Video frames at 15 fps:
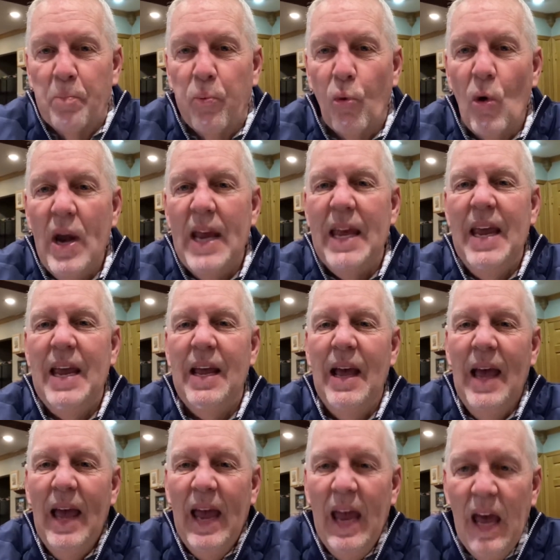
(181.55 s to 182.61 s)
bringing
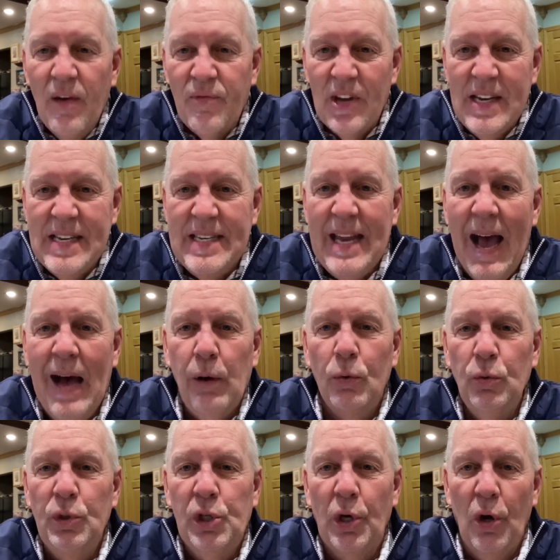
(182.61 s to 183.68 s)
heaven
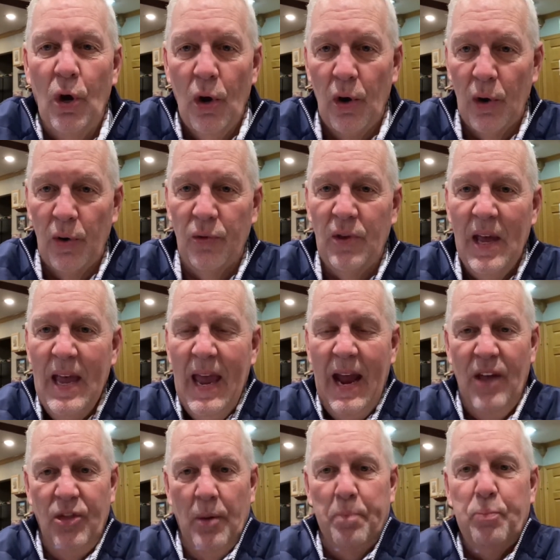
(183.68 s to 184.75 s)
down to earth
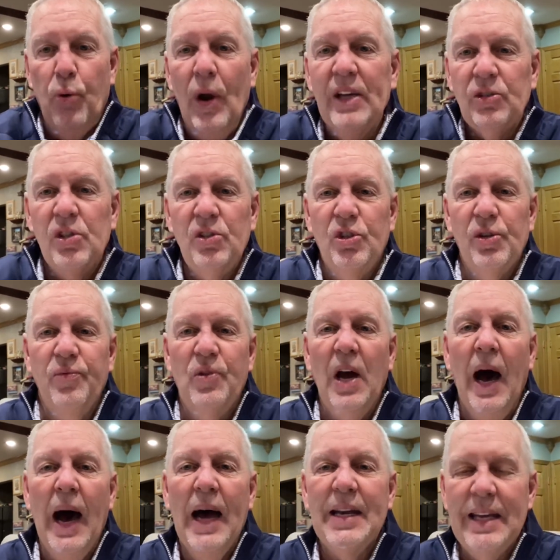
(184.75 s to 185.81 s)
and the presence of
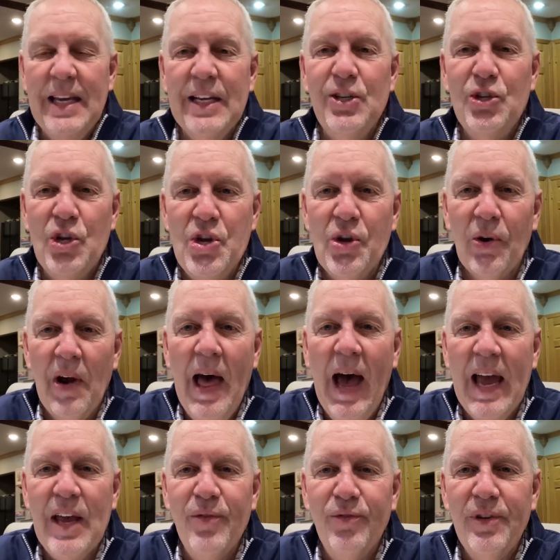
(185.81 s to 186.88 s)
God into your
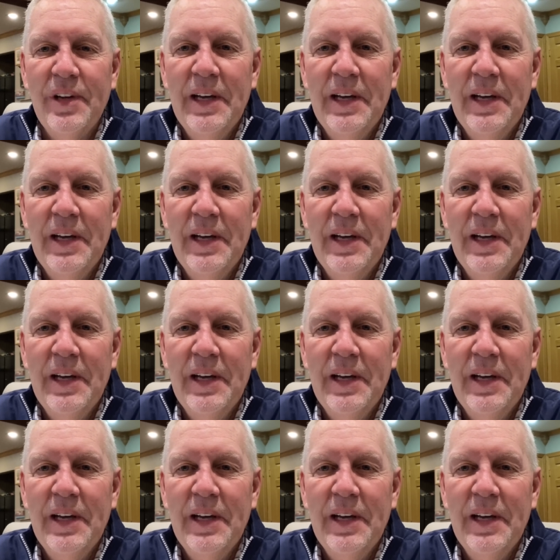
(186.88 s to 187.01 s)
life.